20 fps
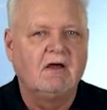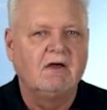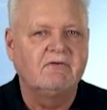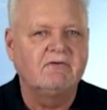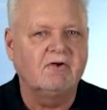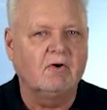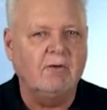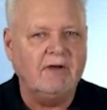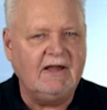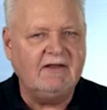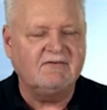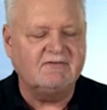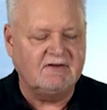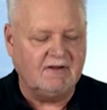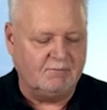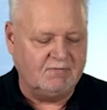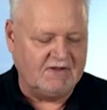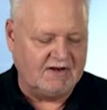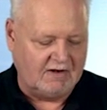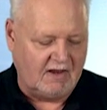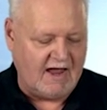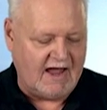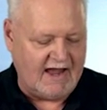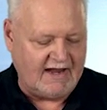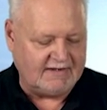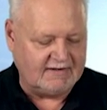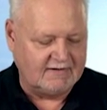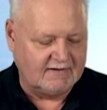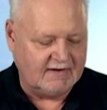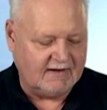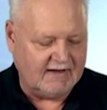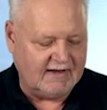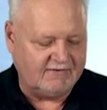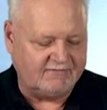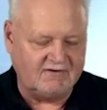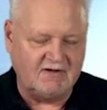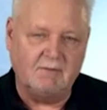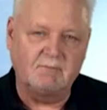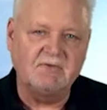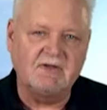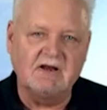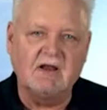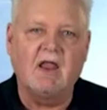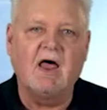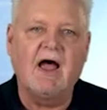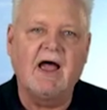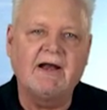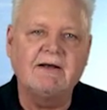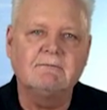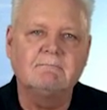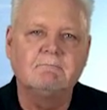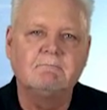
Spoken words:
So eat something light. Eat something light.